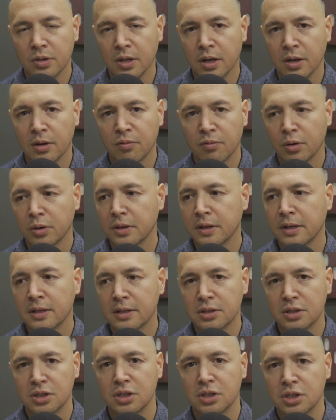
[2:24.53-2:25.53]
really
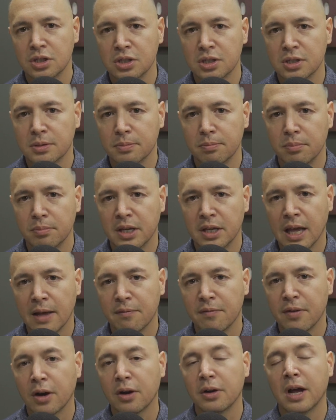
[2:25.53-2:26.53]
just became
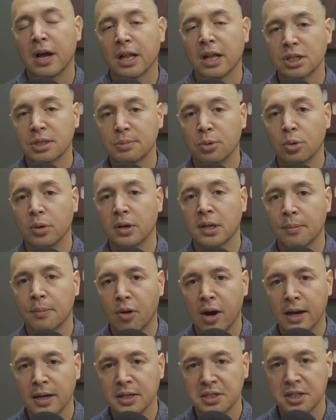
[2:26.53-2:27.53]
very knowledgeable in the
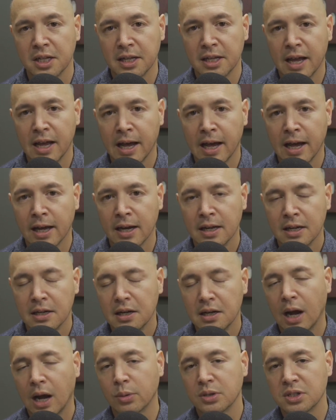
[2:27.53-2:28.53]
products that they had.
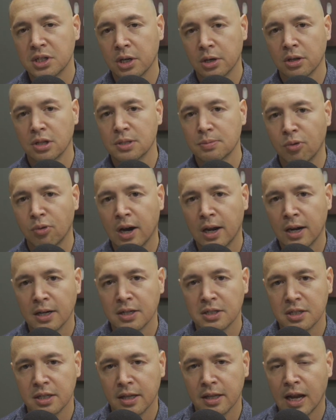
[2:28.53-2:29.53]
I would sell those
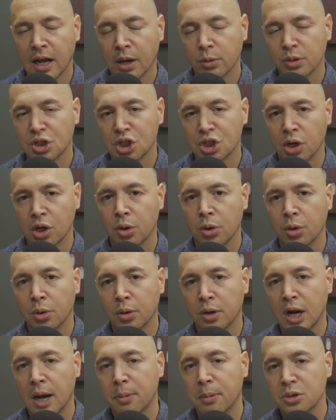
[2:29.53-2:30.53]
products, and then I would show
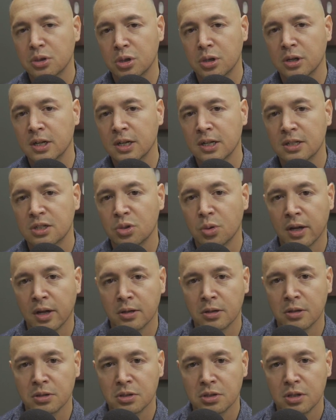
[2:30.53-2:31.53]
an opportunity to
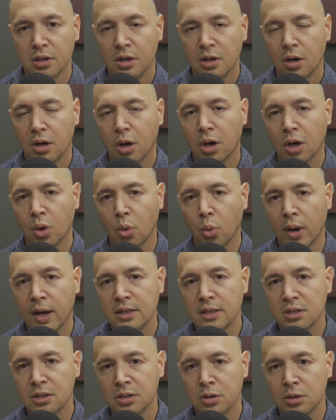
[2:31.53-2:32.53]
others on a way
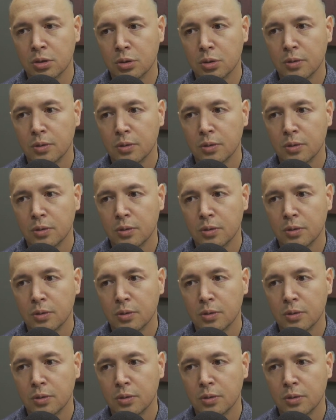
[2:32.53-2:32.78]
to